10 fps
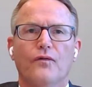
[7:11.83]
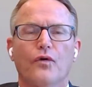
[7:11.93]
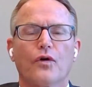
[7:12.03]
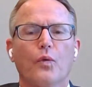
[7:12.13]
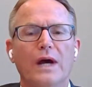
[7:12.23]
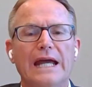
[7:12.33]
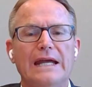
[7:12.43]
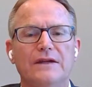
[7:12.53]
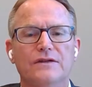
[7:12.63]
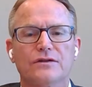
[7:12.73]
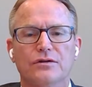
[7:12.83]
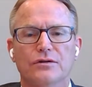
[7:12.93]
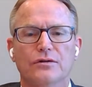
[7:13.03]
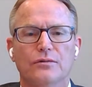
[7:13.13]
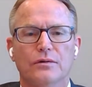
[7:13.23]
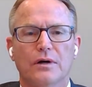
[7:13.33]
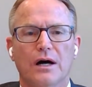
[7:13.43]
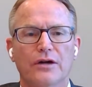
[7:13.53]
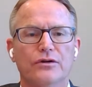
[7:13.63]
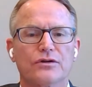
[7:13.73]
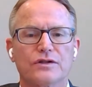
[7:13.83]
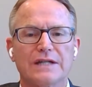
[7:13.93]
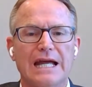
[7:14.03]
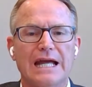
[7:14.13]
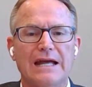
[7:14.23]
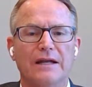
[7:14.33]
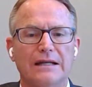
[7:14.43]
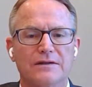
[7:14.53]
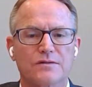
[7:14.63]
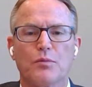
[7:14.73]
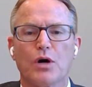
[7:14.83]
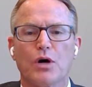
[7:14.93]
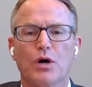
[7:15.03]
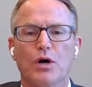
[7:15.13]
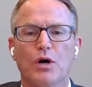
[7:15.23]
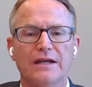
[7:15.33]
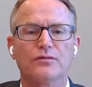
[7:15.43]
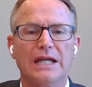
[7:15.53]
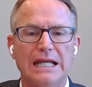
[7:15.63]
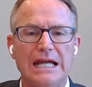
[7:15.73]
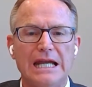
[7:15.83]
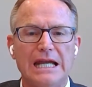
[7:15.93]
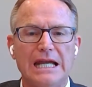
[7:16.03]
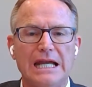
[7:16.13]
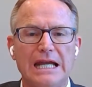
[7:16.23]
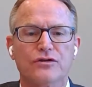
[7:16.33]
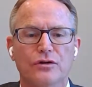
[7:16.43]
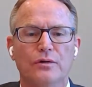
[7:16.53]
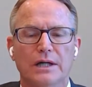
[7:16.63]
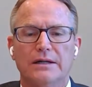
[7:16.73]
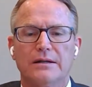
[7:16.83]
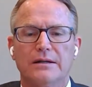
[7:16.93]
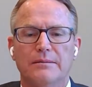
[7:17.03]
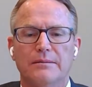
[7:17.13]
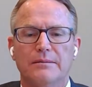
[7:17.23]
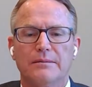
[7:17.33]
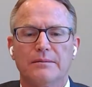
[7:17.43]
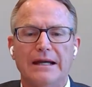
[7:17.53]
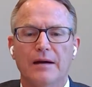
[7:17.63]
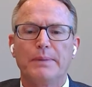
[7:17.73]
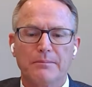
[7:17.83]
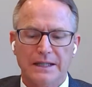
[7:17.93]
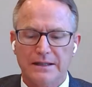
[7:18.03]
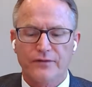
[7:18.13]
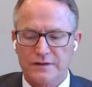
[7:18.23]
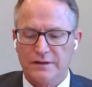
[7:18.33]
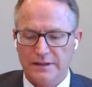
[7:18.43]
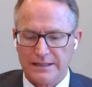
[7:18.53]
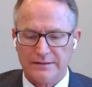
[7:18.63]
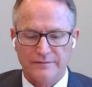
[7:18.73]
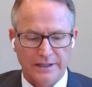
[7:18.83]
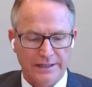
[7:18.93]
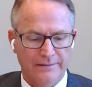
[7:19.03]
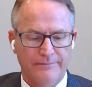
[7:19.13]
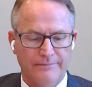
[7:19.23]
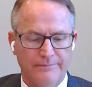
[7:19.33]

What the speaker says: for ways to understand small things we can each do to make a big, big difference collectively.